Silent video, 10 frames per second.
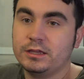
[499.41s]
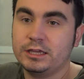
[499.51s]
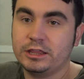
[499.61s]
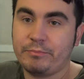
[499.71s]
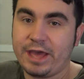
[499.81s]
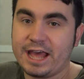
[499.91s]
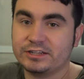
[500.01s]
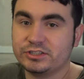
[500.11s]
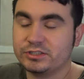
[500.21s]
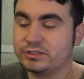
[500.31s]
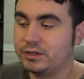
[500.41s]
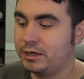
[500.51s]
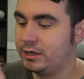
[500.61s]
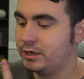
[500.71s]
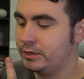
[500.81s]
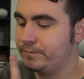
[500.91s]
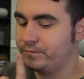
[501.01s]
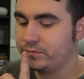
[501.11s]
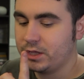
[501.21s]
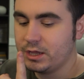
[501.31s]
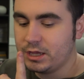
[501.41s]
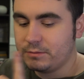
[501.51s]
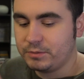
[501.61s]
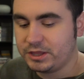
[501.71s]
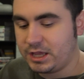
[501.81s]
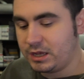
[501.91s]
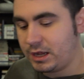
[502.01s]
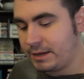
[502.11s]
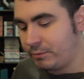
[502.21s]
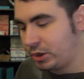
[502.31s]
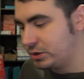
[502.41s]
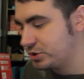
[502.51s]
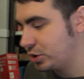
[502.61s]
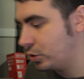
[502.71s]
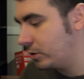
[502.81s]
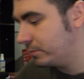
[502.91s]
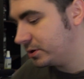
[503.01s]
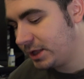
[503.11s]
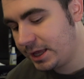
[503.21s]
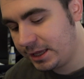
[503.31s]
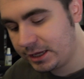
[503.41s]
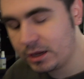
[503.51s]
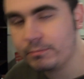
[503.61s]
in the past, but then I'm also playing